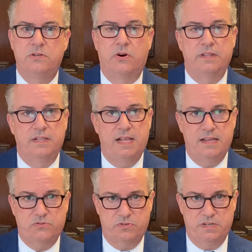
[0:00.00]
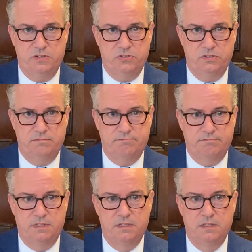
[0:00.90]
during the last recession.
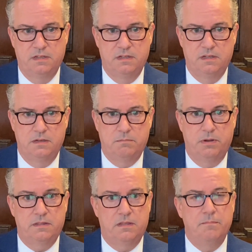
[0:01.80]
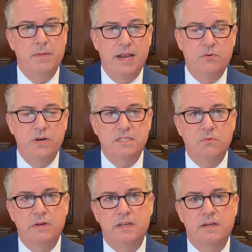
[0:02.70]
But the main
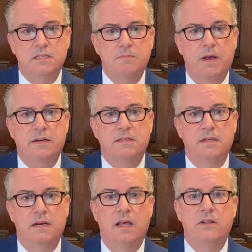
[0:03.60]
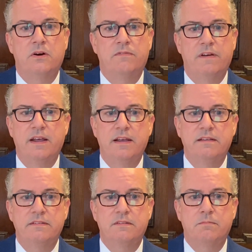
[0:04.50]
reason we can expect another
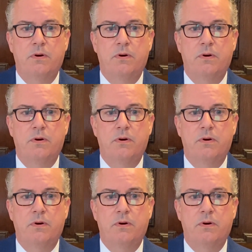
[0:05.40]
phase,